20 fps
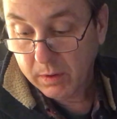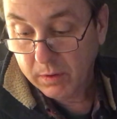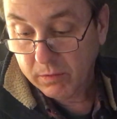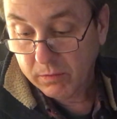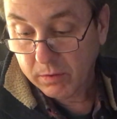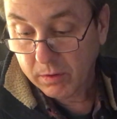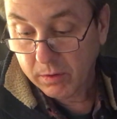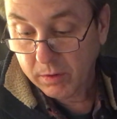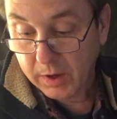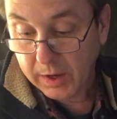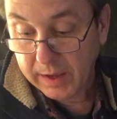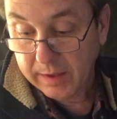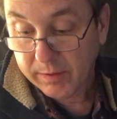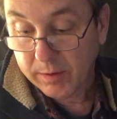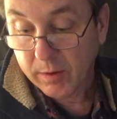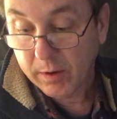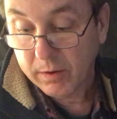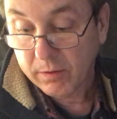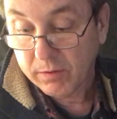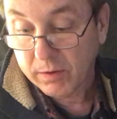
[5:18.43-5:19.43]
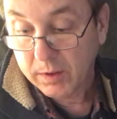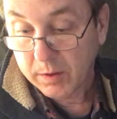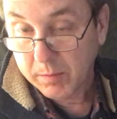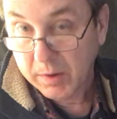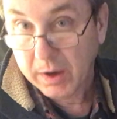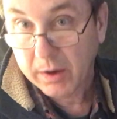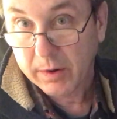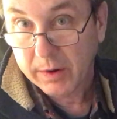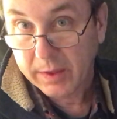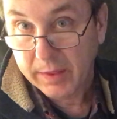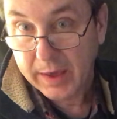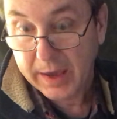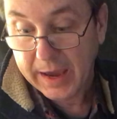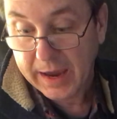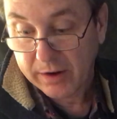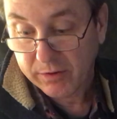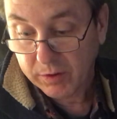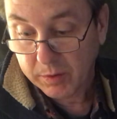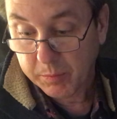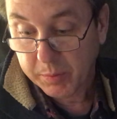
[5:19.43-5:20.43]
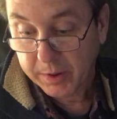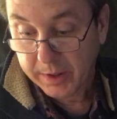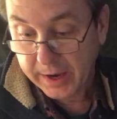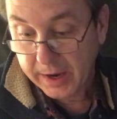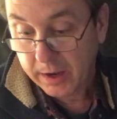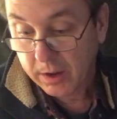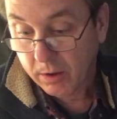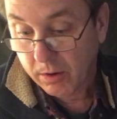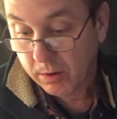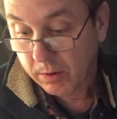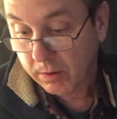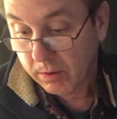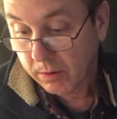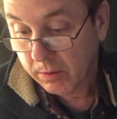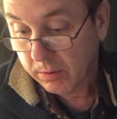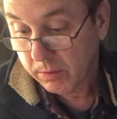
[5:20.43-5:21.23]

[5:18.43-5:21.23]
So the eighth notes in the melody, they actually play along.